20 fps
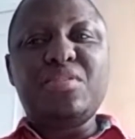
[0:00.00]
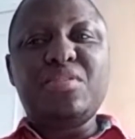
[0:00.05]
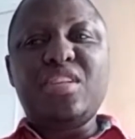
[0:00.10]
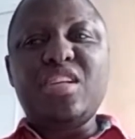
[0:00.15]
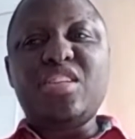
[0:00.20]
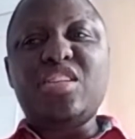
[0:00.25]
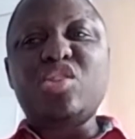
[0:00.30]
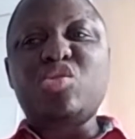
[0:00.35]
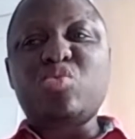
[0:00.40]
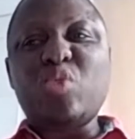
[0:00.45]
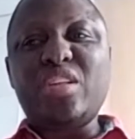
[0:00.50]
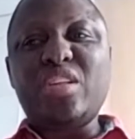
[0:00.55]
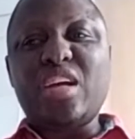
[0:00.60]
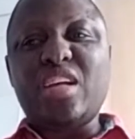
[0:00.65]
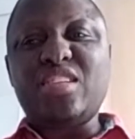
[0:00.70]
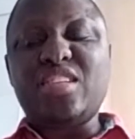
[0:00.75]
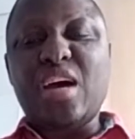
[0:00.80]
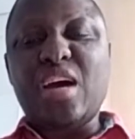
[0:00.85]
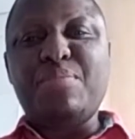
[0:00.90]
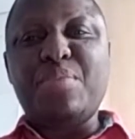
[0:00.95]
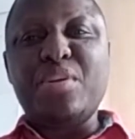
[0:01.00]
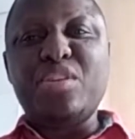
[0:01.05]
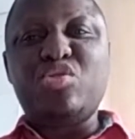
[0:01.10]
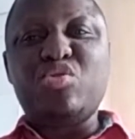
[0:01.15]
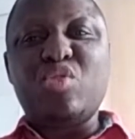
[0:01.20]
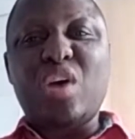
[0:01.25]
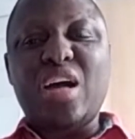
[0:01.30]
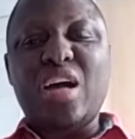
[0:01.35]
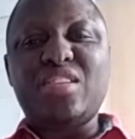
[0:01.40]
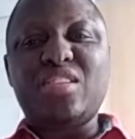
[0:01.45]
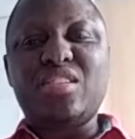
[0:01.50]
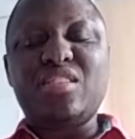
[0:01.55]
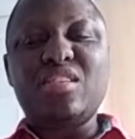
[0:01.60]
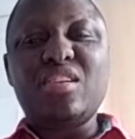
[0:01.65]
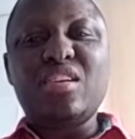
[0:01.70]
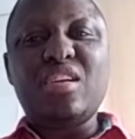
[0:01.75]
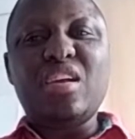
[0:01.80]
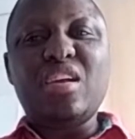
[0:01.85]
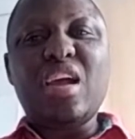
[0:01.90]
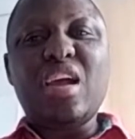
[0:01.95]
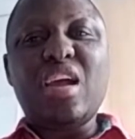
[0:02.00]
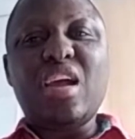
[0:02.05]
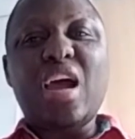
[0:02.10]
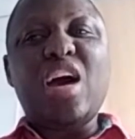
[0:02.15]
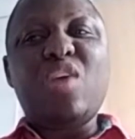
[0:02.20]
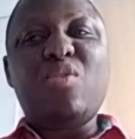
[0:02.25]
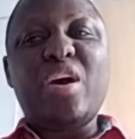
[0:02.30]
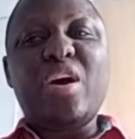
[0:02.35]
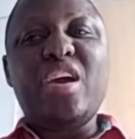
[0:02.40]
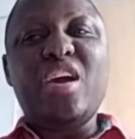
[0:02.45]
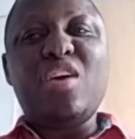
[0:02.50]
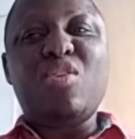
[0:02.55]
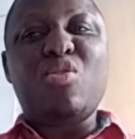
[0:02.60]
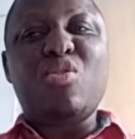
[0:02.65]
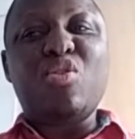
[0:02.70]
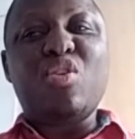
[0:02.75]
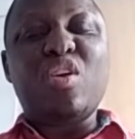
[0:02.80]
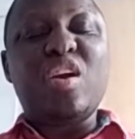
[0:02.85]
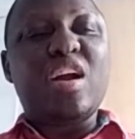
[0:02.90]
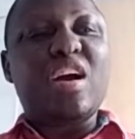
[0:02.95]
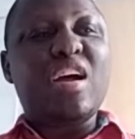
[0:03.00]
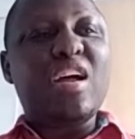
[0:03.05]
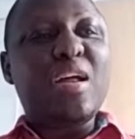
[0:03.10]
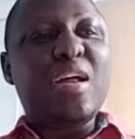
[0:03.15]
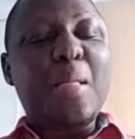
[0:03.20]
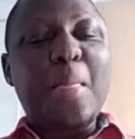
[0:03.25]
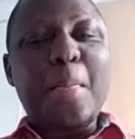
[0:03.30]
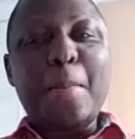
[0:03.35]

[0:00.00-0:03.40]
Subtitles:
This is what has happened to us. Allah wa hiya corona.